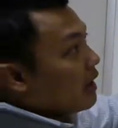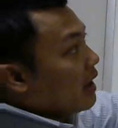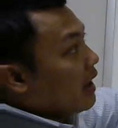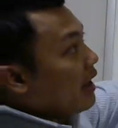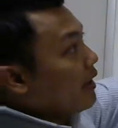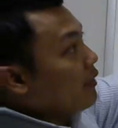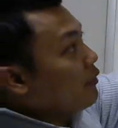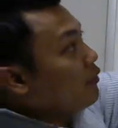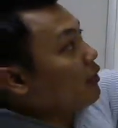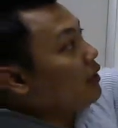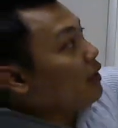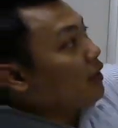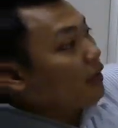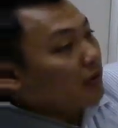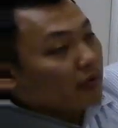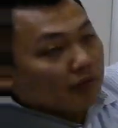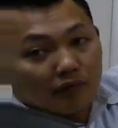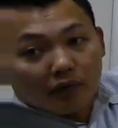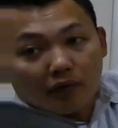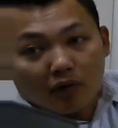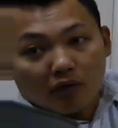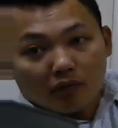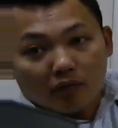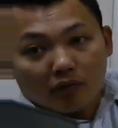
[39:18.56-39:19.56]
And we know the
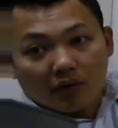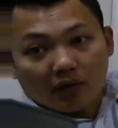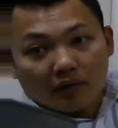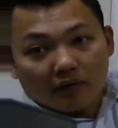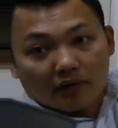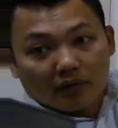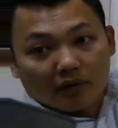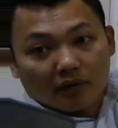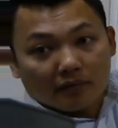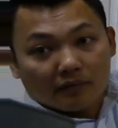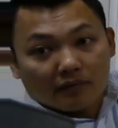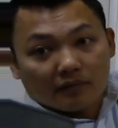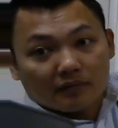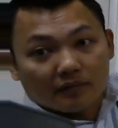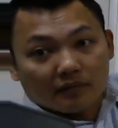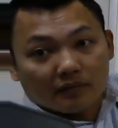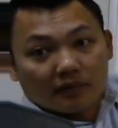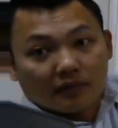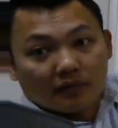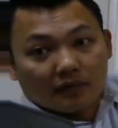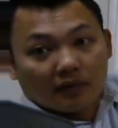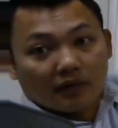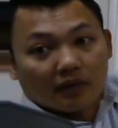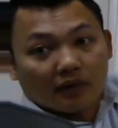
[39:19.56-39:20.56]
formula
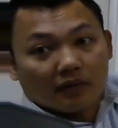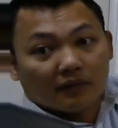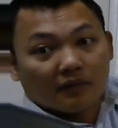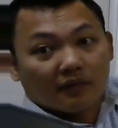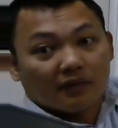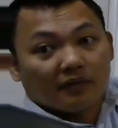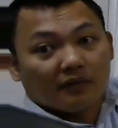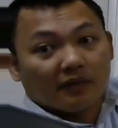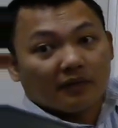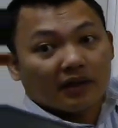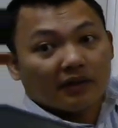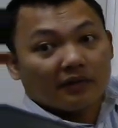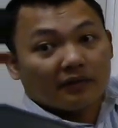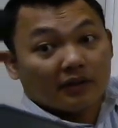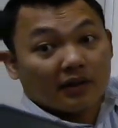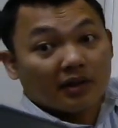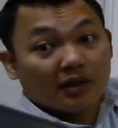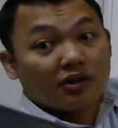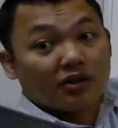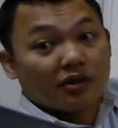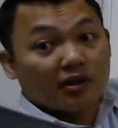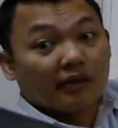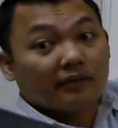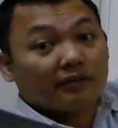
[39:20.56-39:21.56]
from very
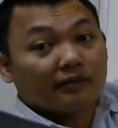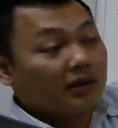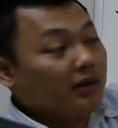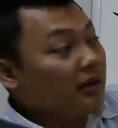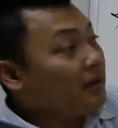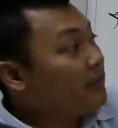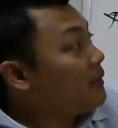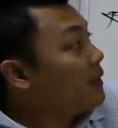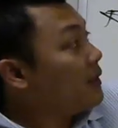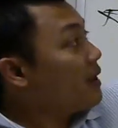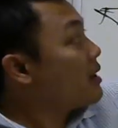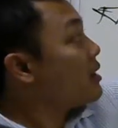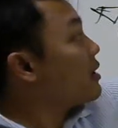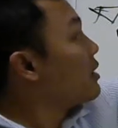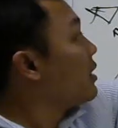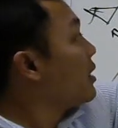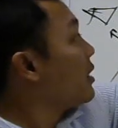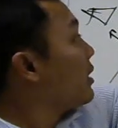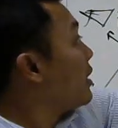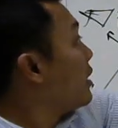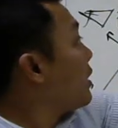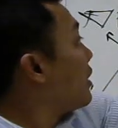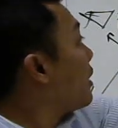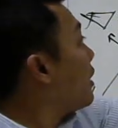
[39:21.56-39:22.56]
first chapter of this
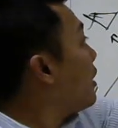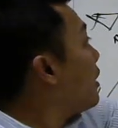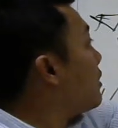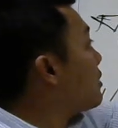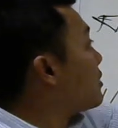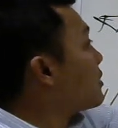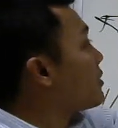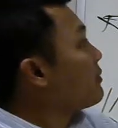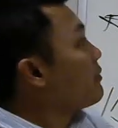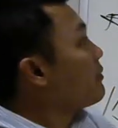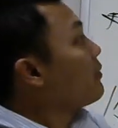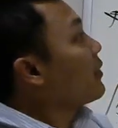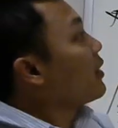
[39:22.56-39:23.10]
course.